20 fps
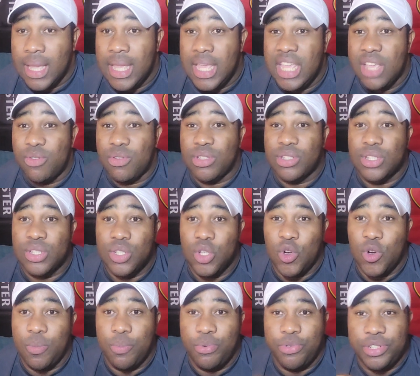He was
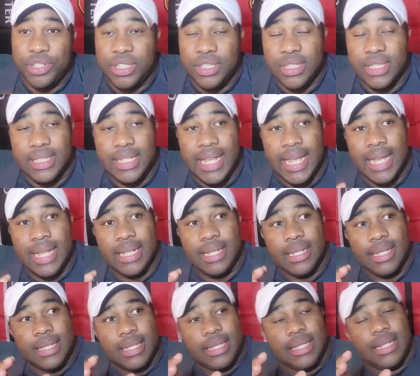so poor today,
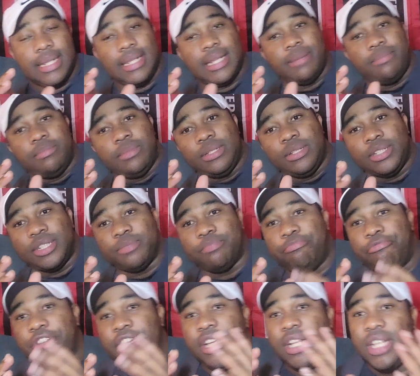and let me
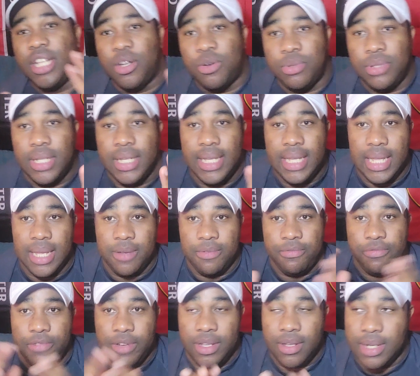just break down the game
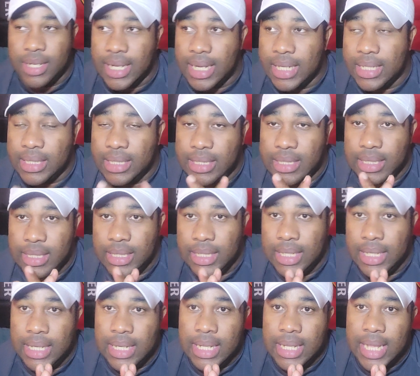for you guys.
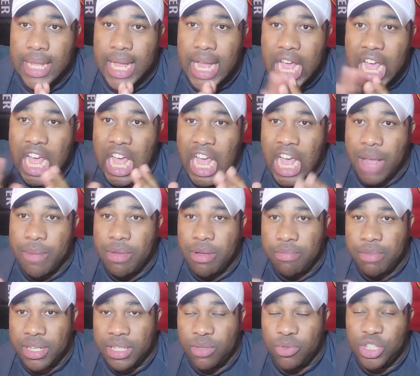
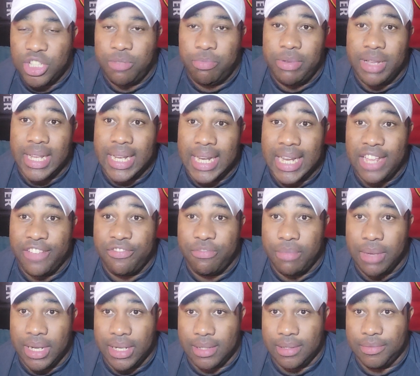Amrabat was playing left
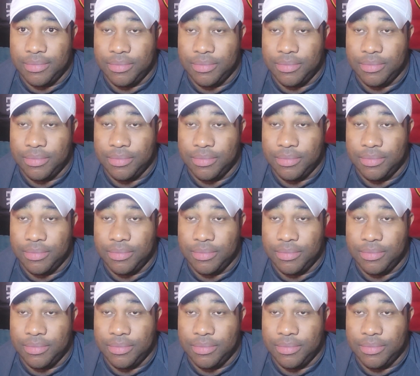back.